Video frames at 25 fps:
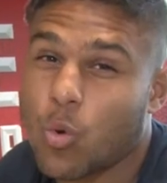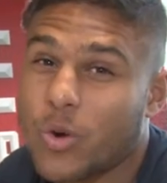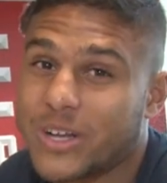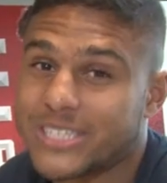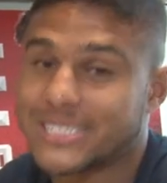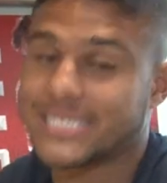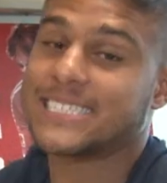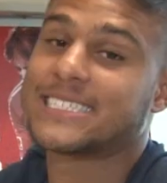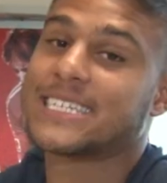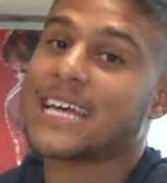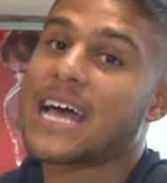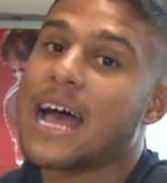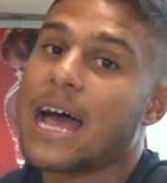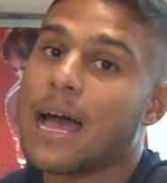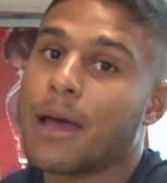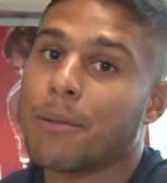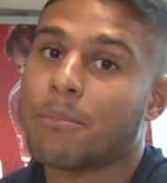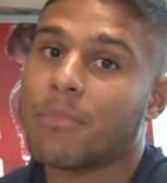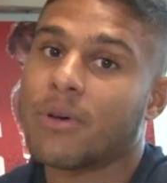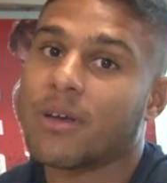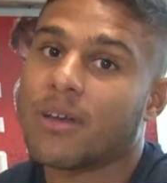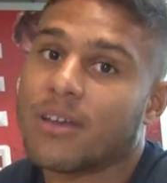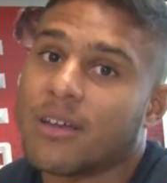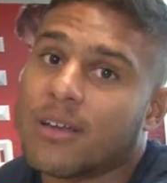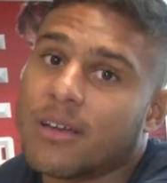Quincy
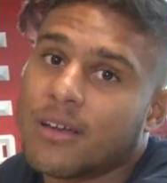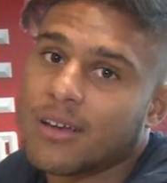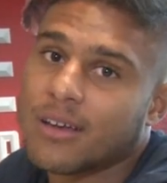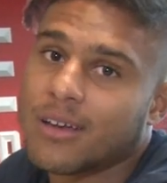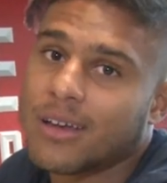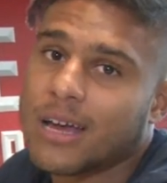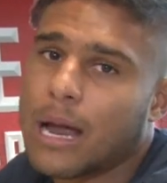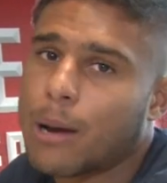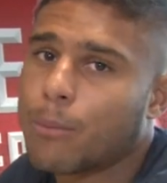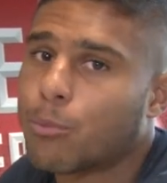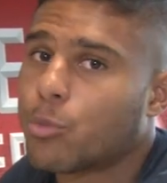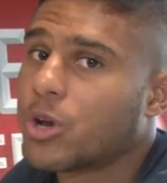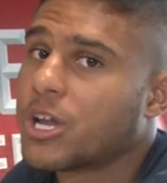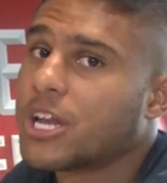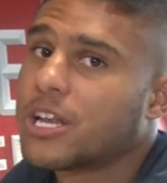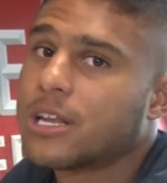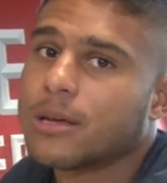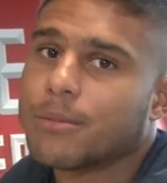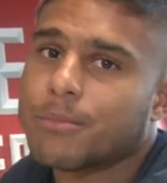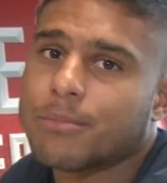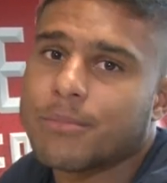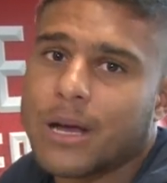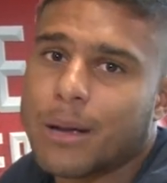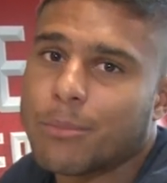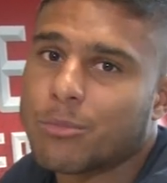Time. I'm reading
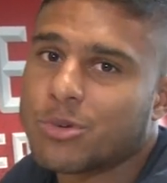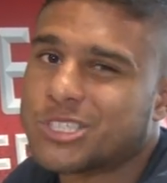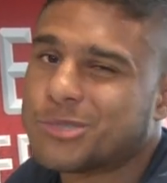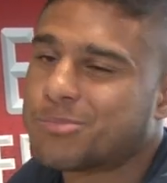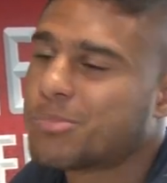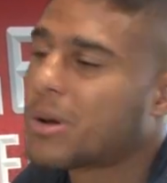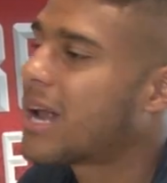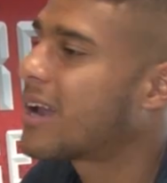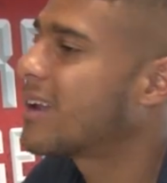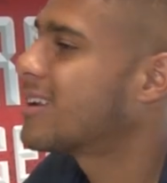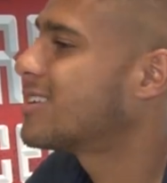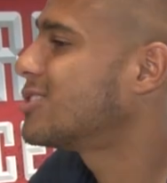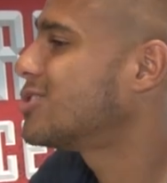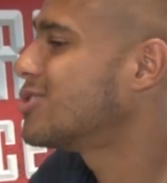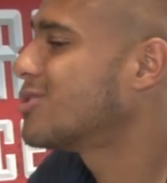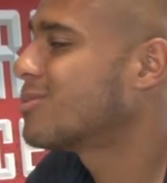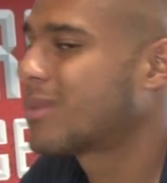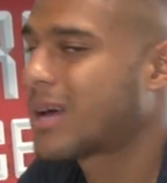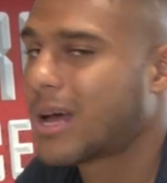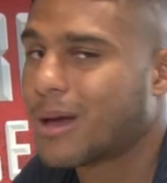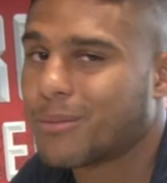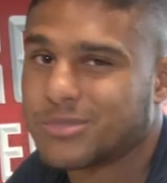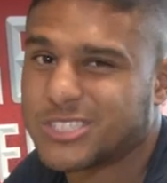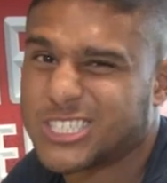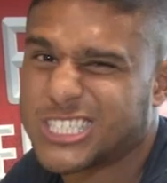them, I'm responding to them,
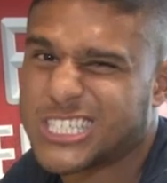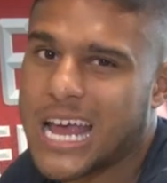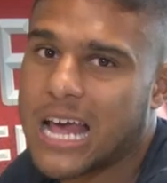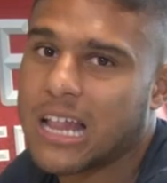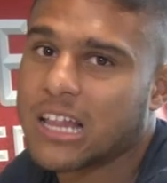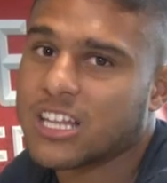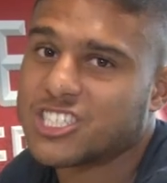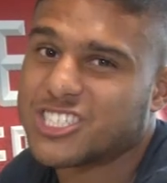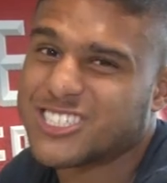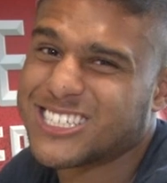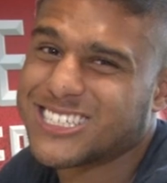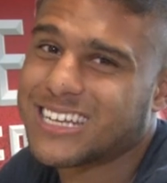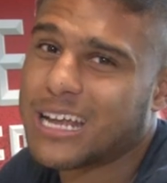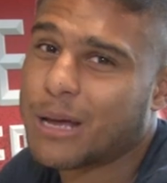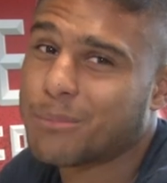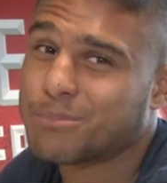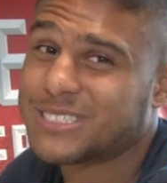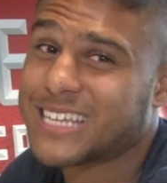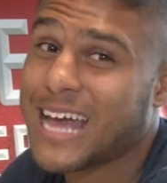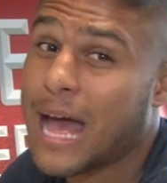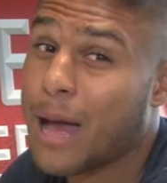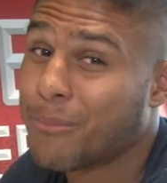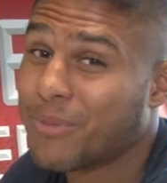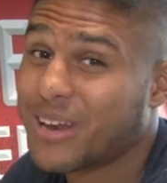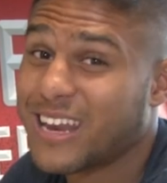I'm challenging, I'm
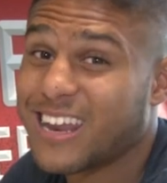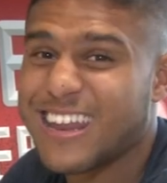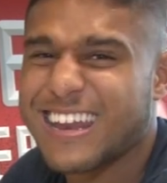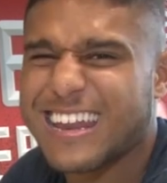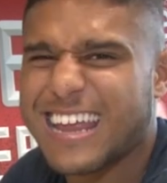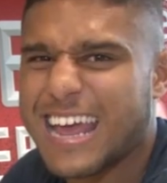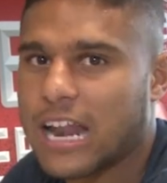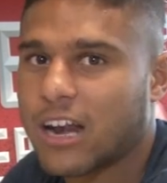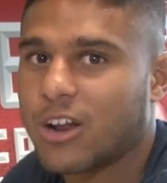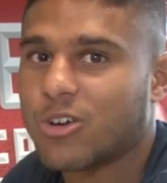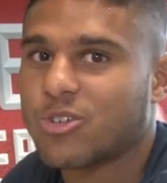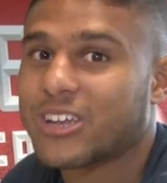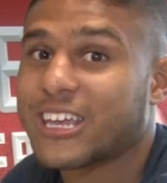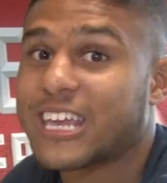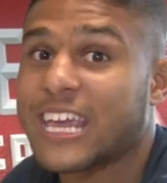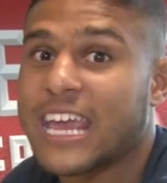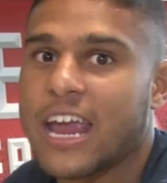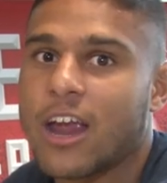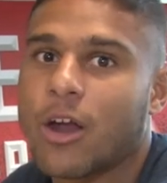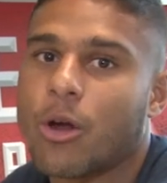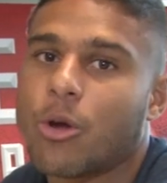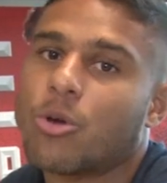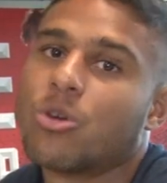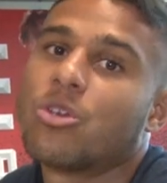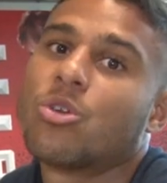dominating. I don't
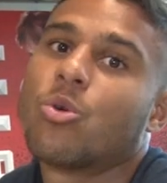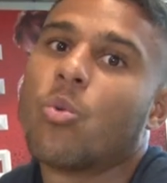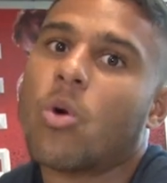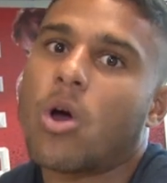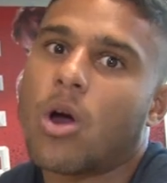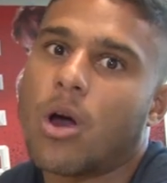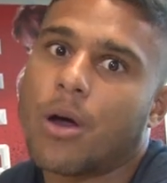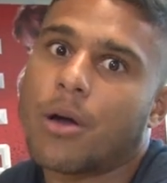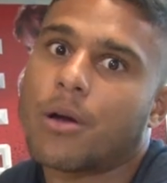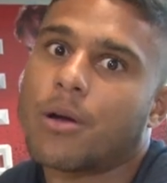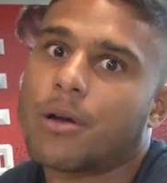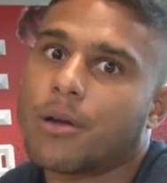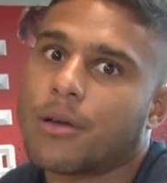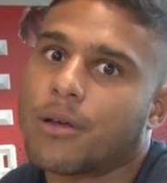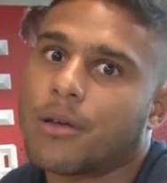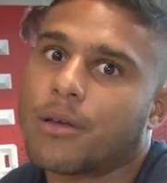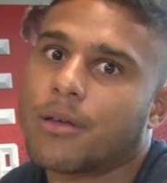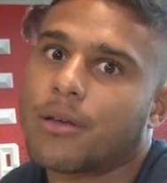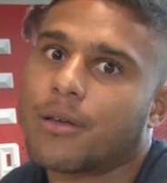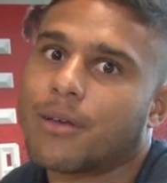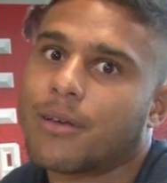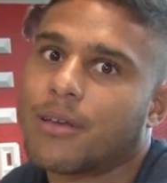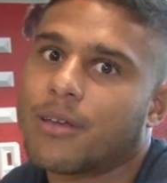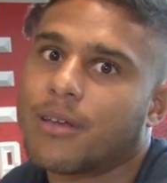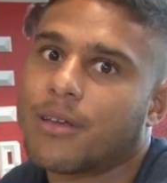care who you are.
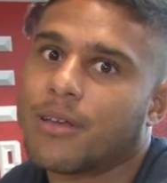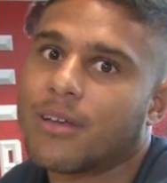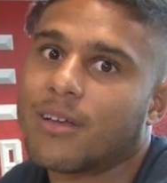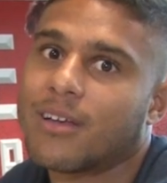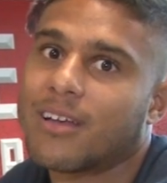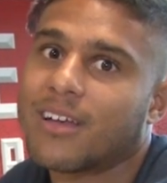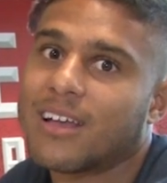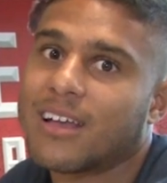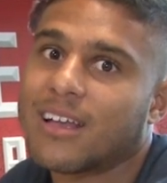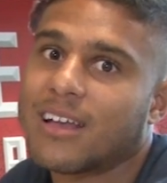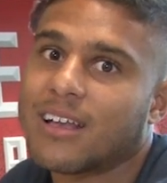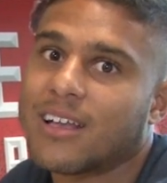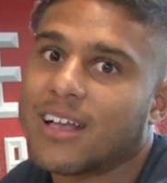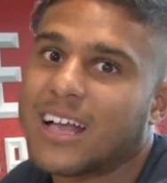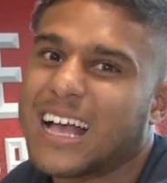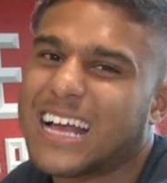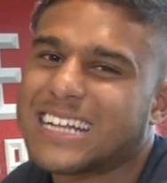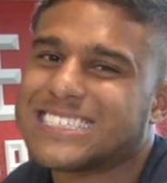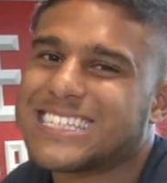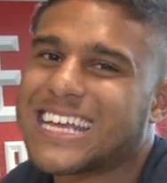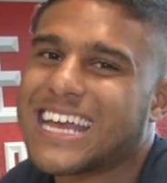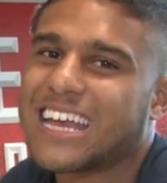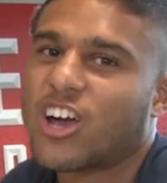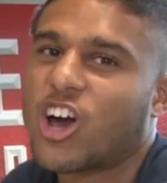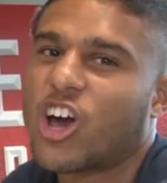I
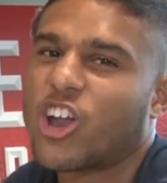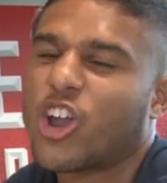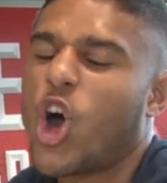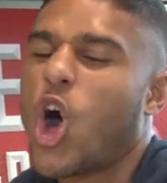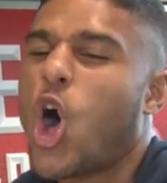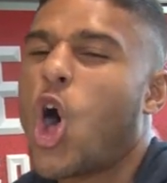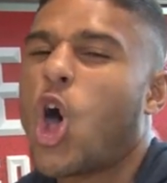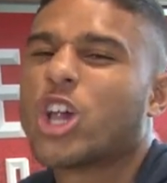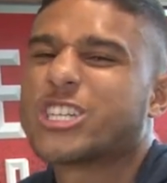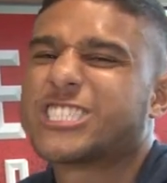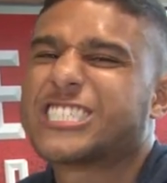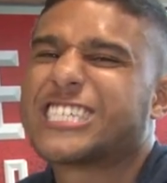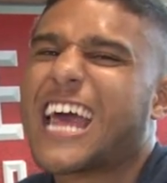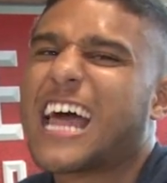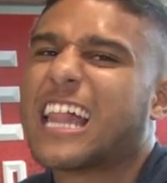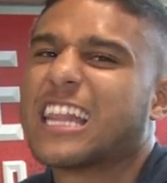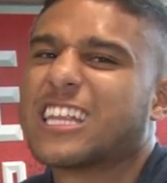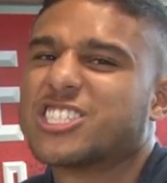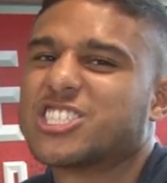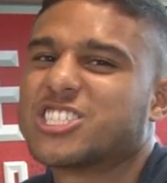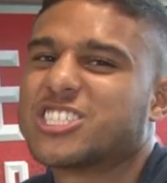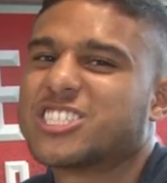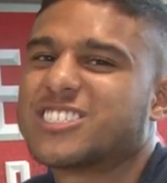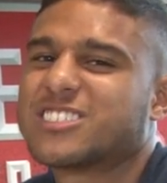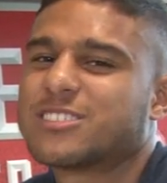take on all
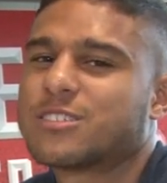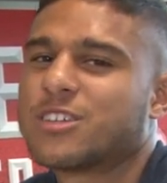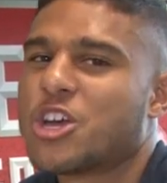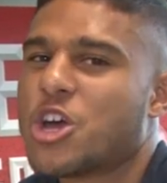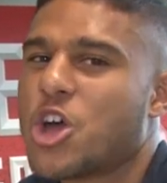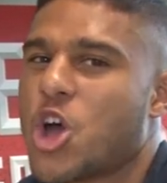challenges,